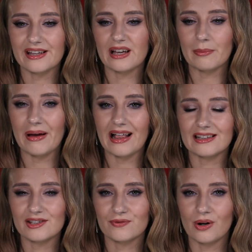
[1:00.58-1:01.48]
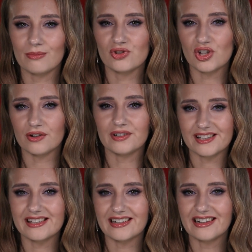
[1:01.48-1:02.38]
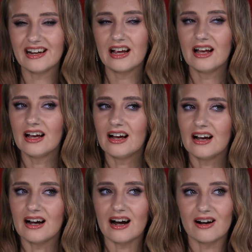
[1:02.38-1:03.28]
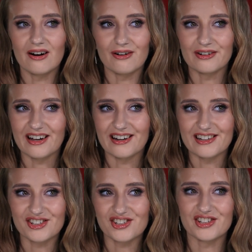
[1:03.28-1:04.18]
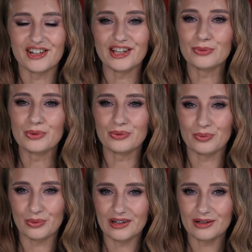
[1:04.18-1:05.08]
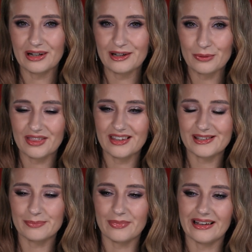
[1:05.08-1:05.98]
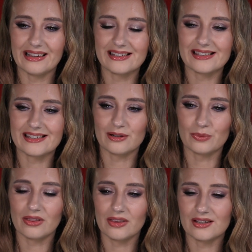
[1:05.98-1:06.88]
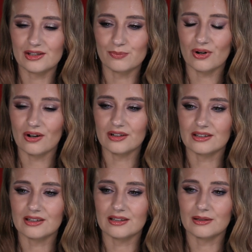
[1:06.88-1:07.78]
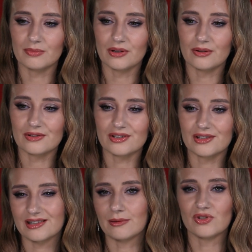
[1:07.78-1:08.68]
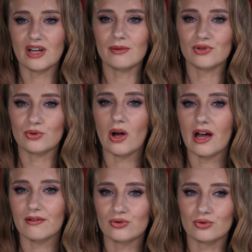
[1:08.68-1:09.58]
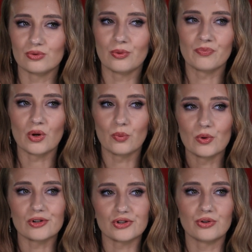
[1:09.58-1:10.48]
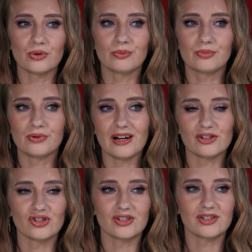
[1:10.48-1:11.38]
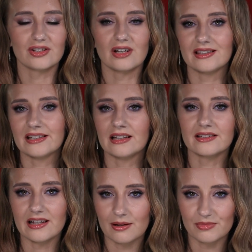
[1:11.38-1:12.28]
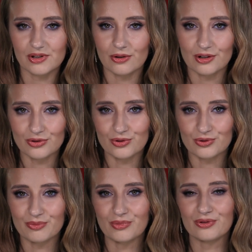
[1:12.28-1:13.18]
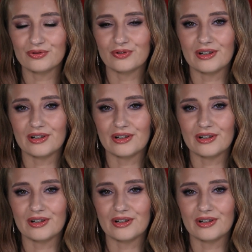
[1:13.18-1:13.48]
palettes from Jeffree Star, oh gosh, it wouldn't work with these palettes, with this product, because sometimes you have to wash your brushes 10 times in order to remove